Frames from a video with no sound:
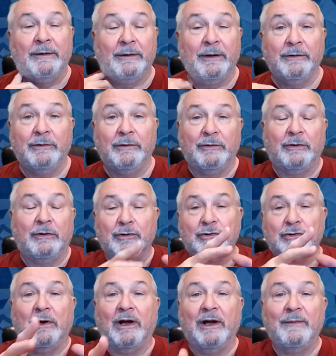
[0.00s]
Can you
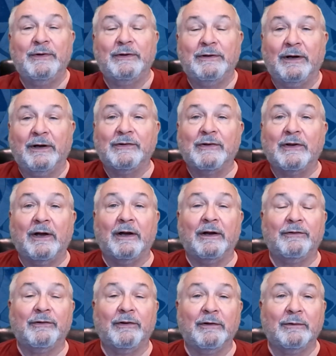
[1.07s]
describe the tech
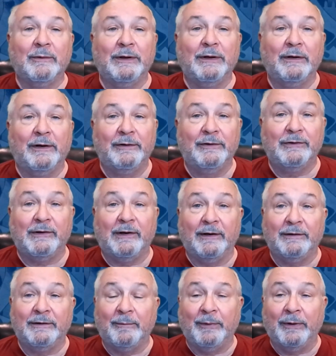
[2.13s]
stack so that we can
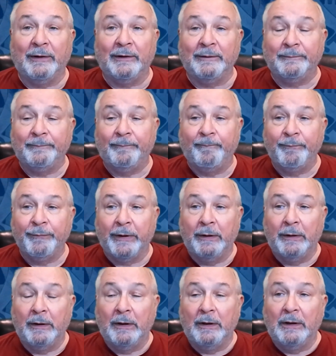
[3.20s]
understand it better?
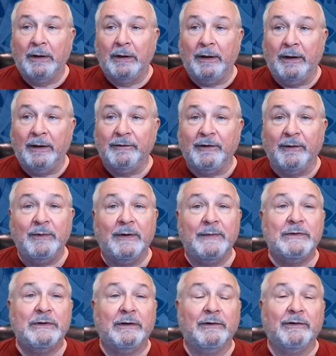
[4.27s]
And
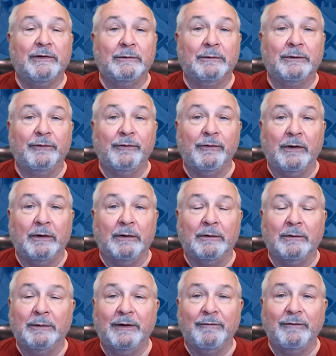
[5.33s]
sometimes the answer was
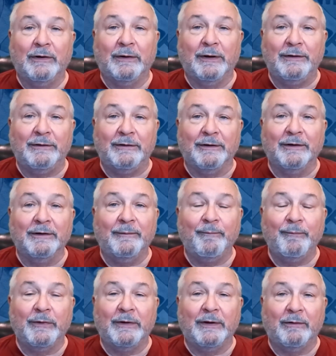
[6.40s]
no, we have no idea.
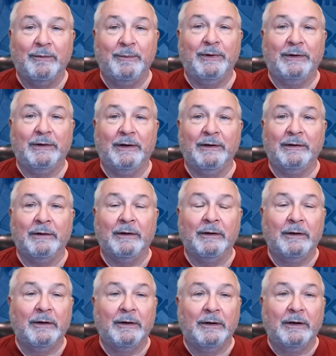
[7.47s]
That would be
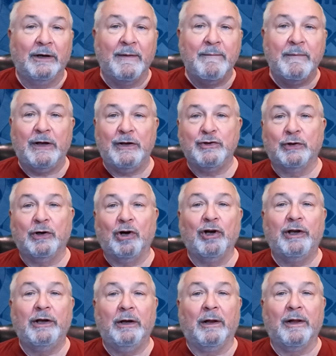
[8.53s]
a major
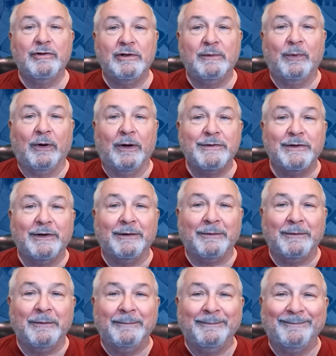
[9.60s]
archaeology
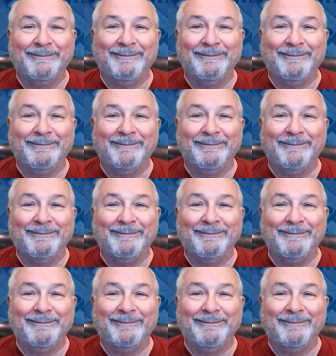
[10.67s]
project.